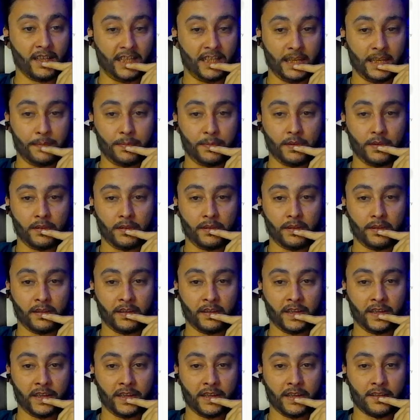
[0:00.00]
Deep
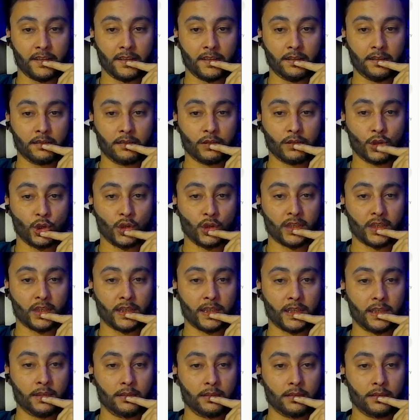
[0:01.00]
learning, here's the
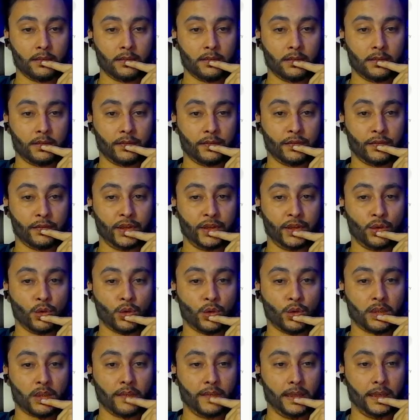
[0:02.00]
Coursera free
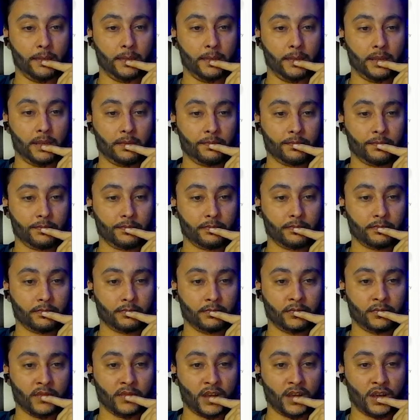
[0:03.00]
course available.
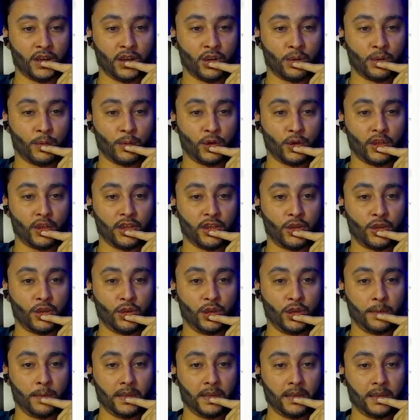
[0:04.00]
Robotic
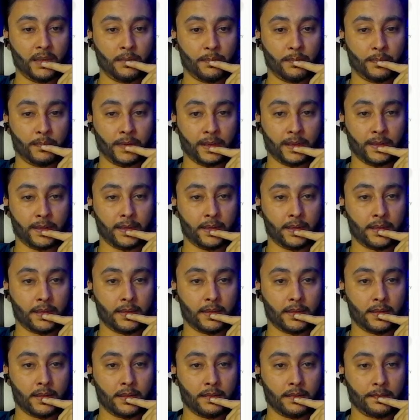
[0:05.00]
theory plus
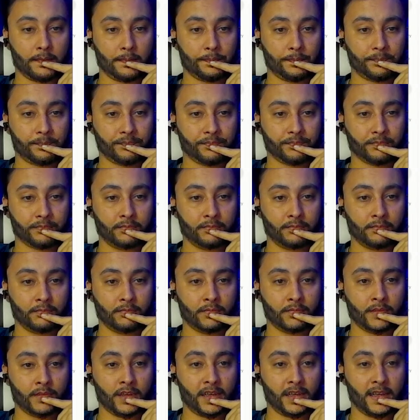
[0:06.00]
practice.
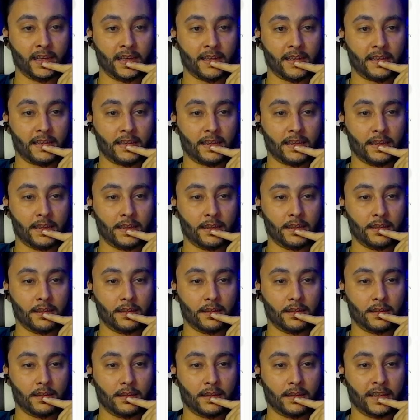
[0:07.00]
Here's the
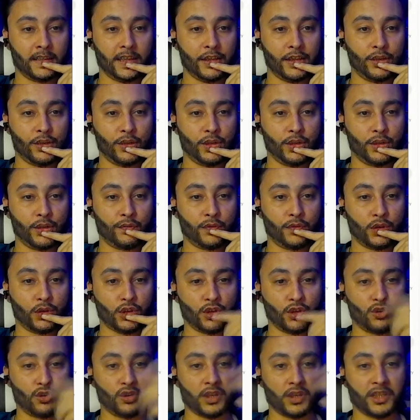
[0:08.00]
thing you need to
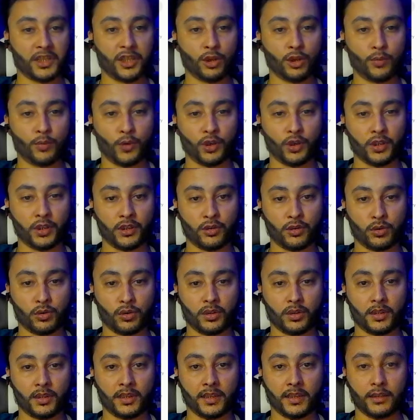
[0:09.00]
focus on introductory robotics
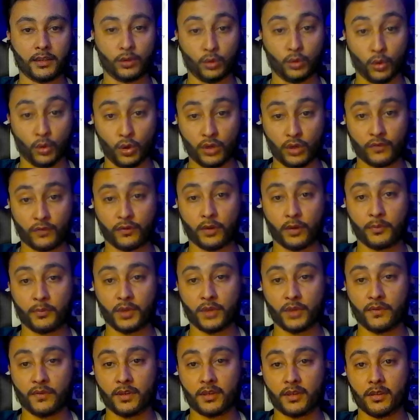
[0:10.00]
courses and notes from
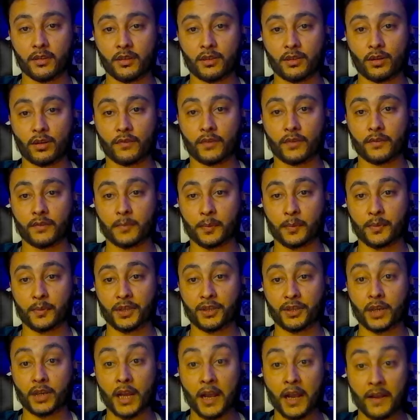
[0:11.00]
universities often
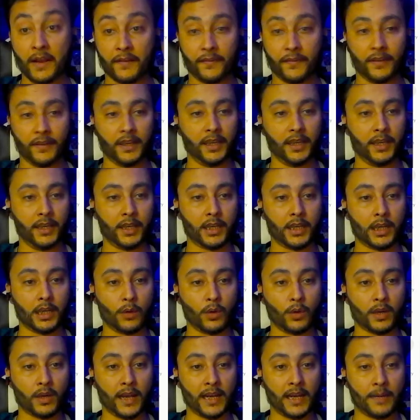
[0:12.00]
published freely
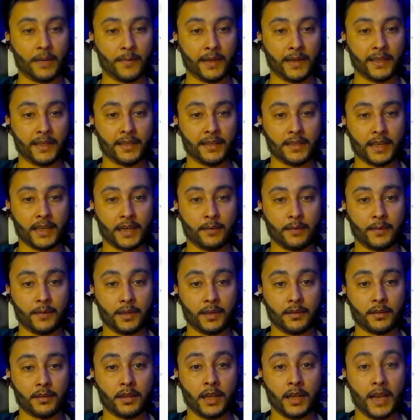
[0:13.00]
cover kinematics,
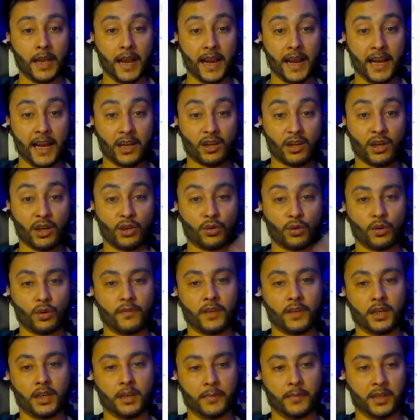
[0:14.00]
dynamics, and control
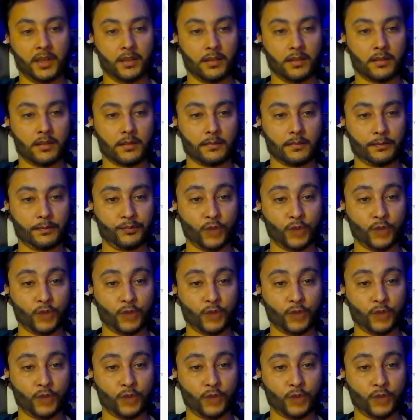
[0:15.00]
fundamentals.